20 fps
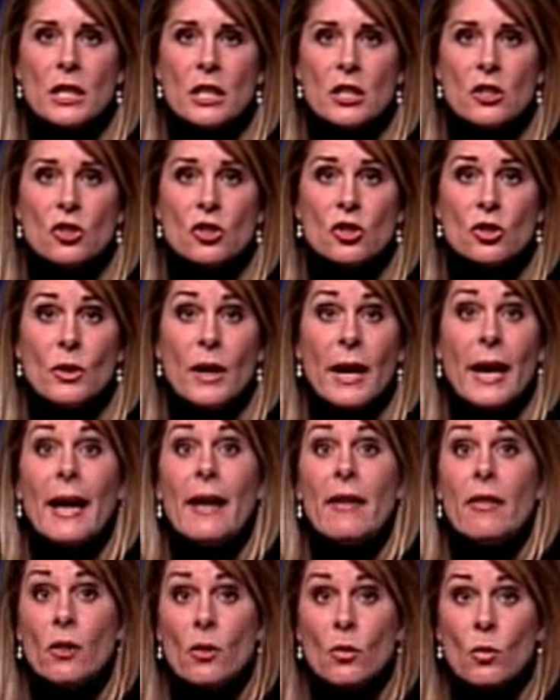issue
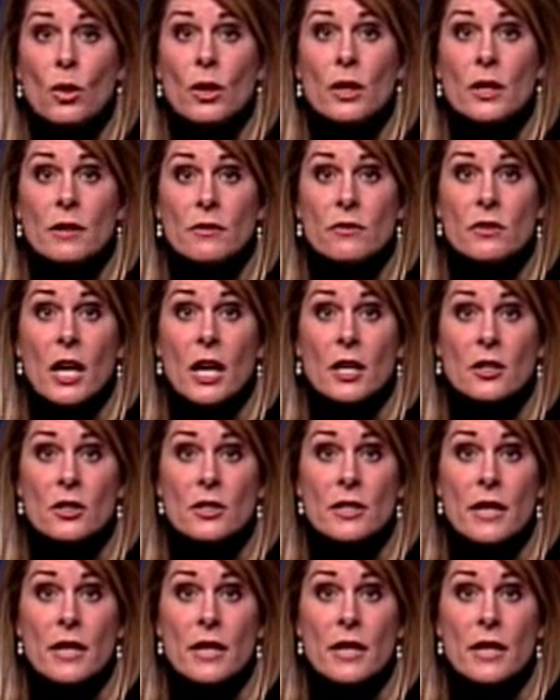and the work of Dr.